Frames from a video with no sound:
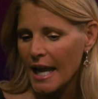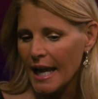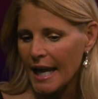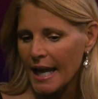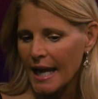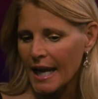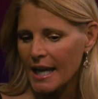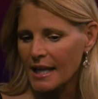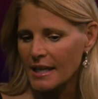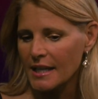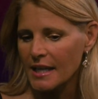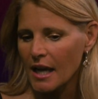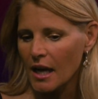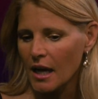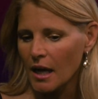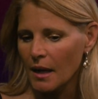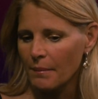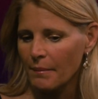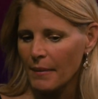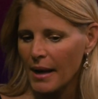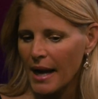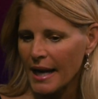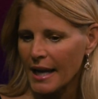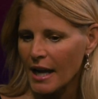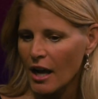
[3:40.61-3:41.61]
And
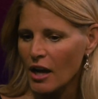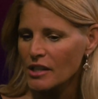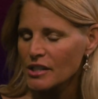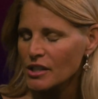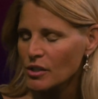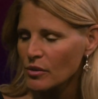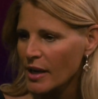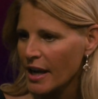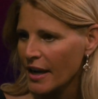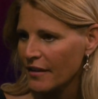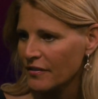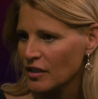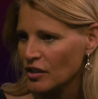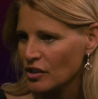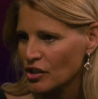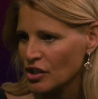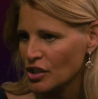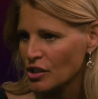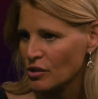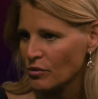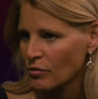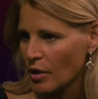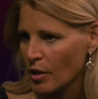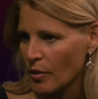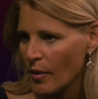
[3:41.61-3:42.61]
um, I also have to
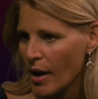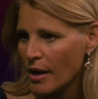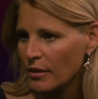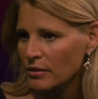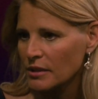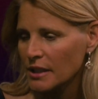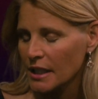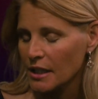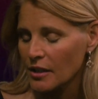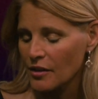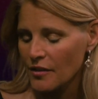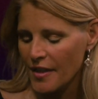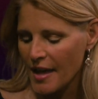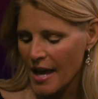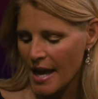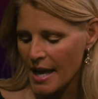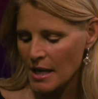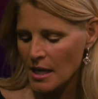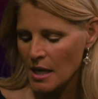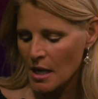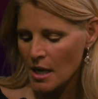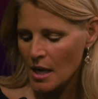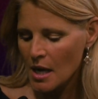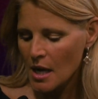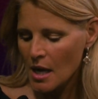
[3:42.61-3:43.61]
just throw out there
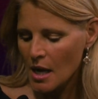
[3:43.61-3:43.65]
that